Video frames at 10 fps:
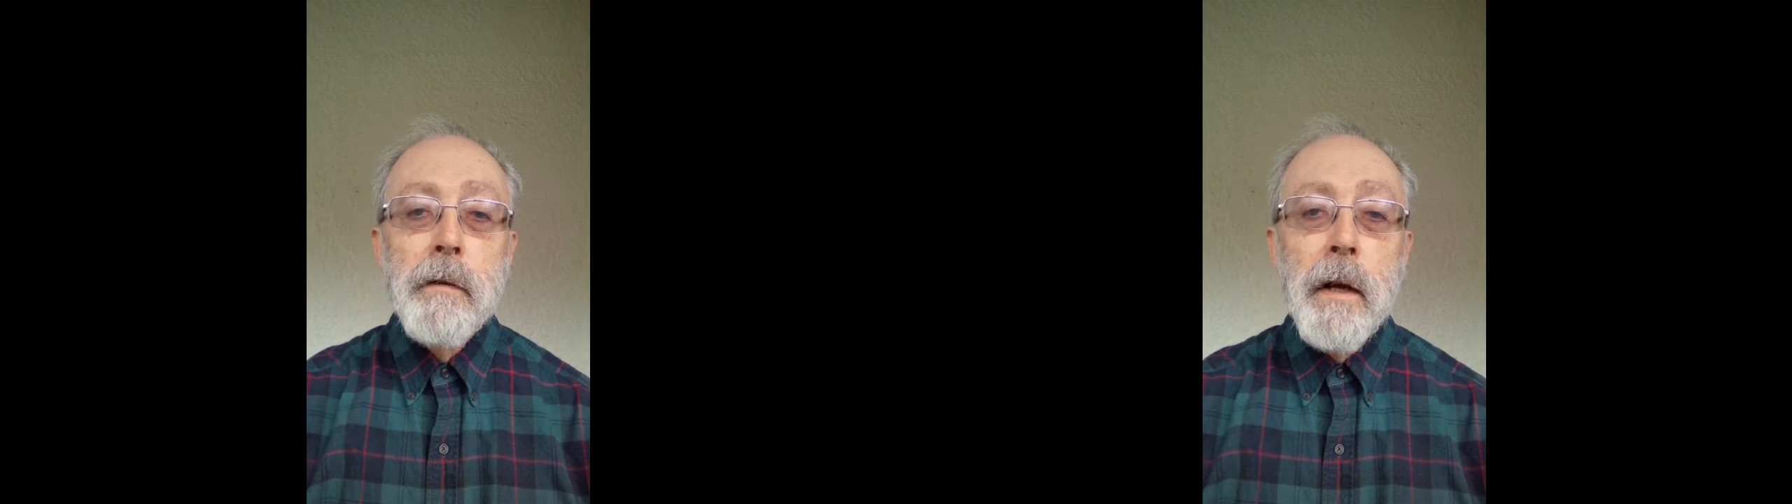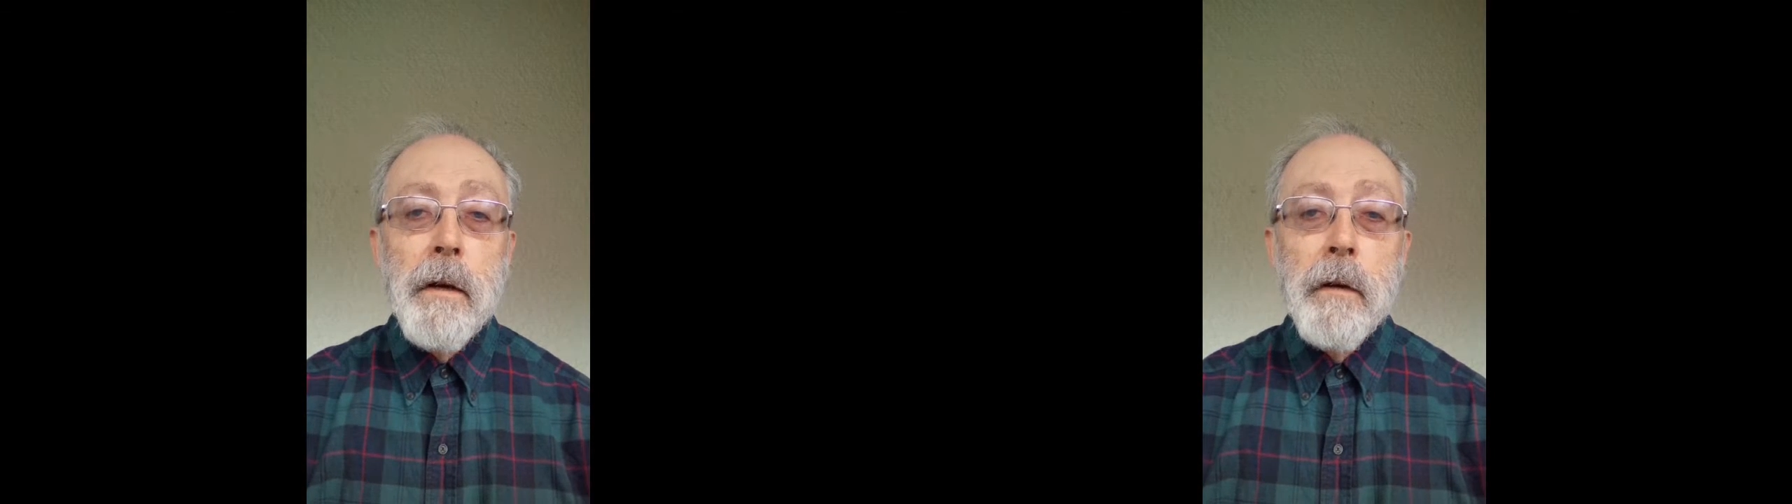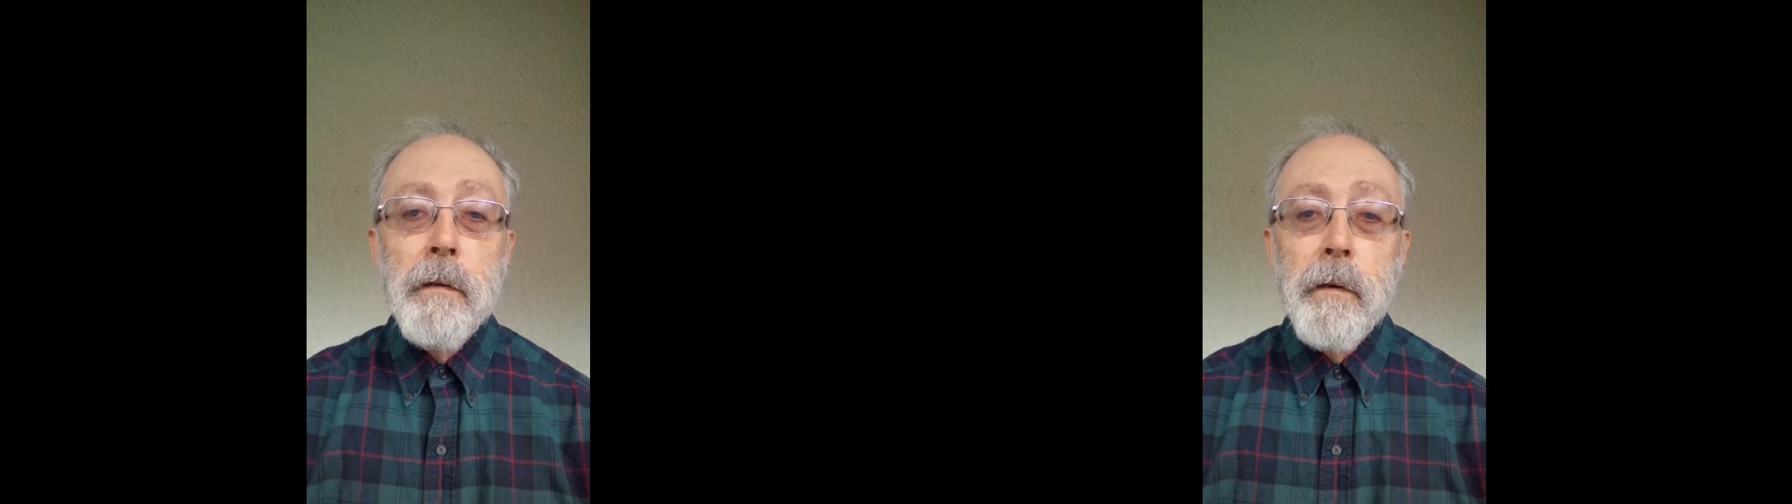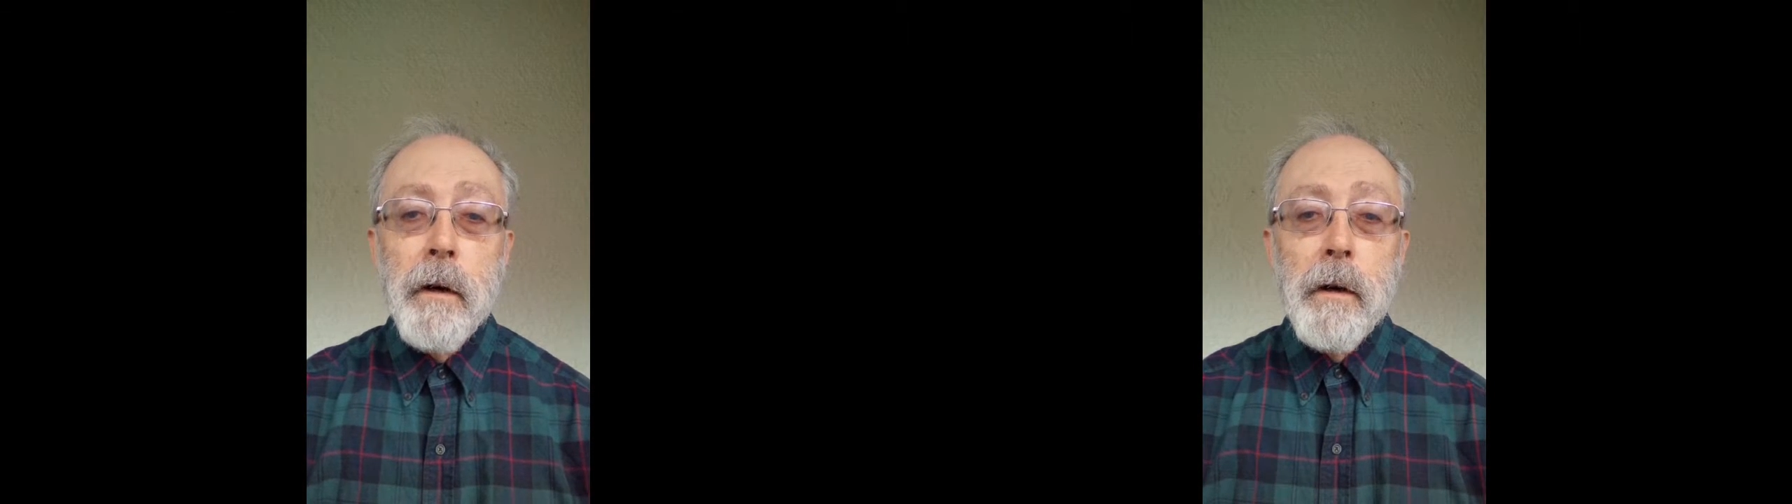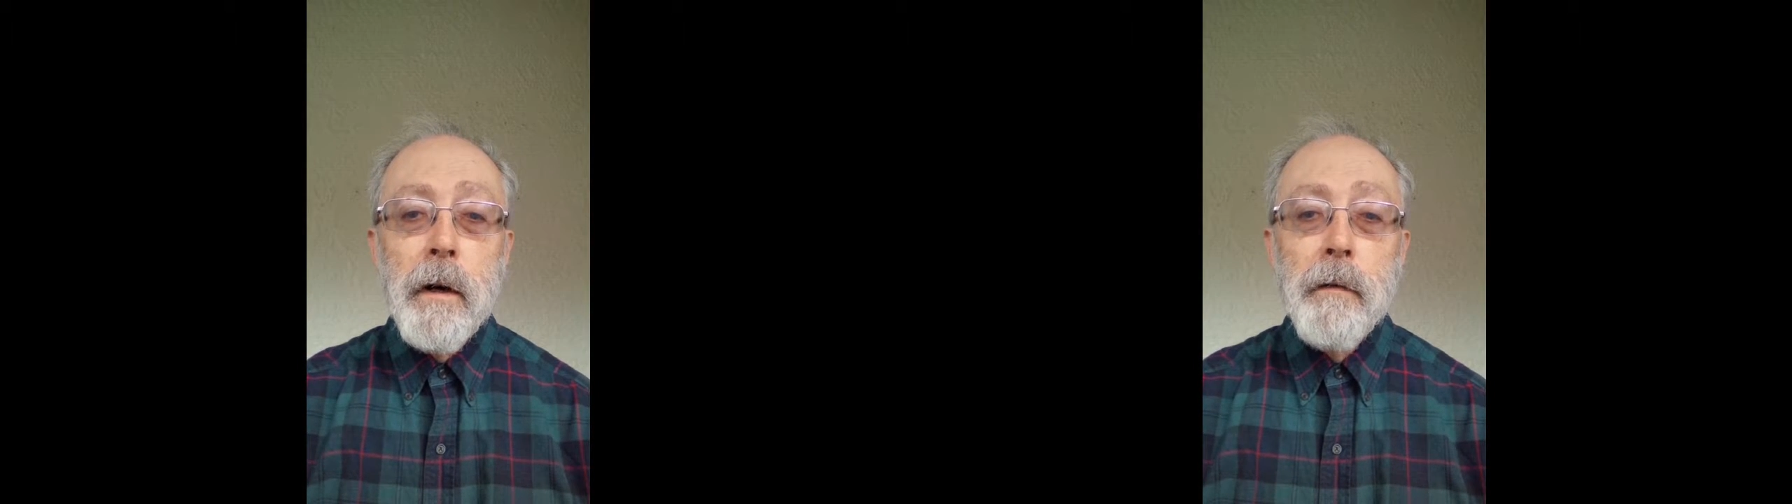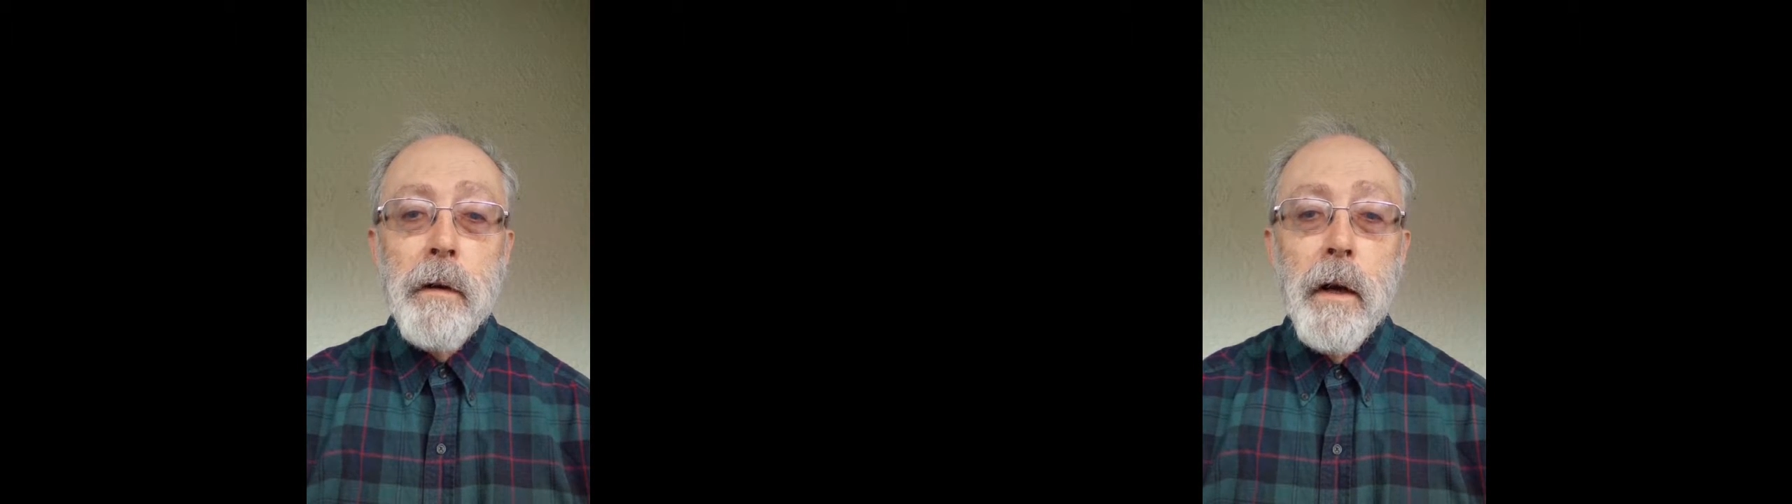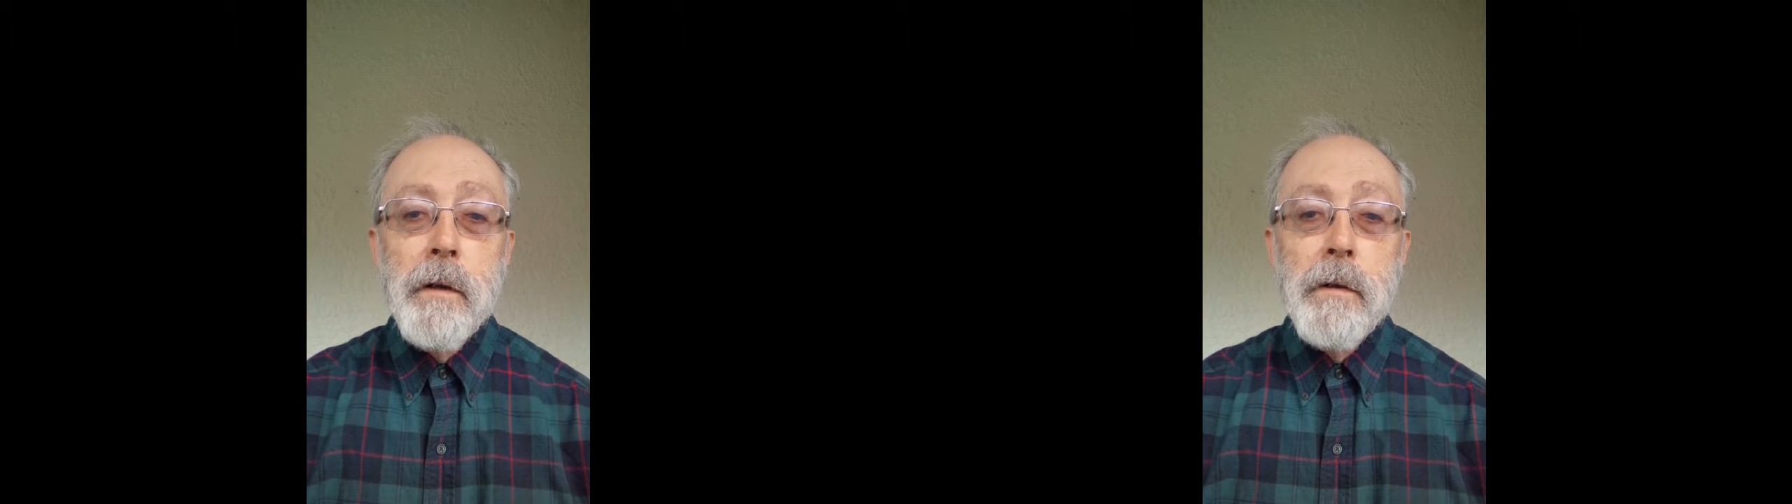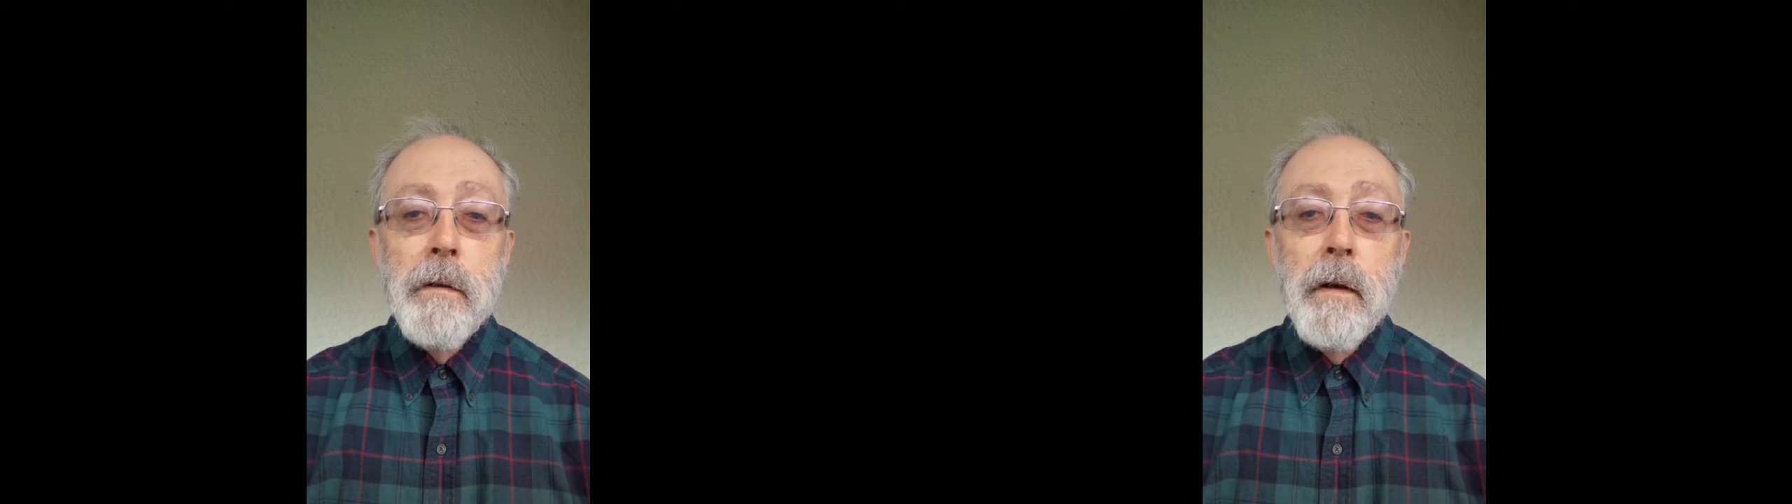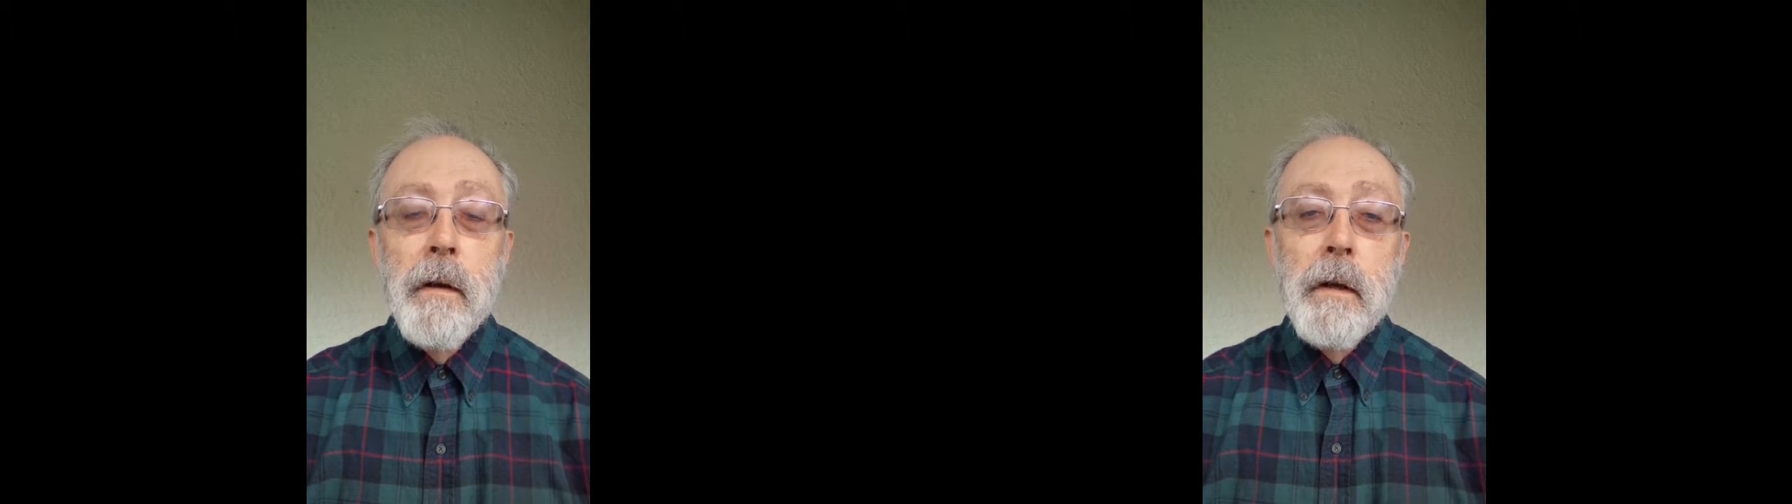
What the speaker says: sender for a clarification?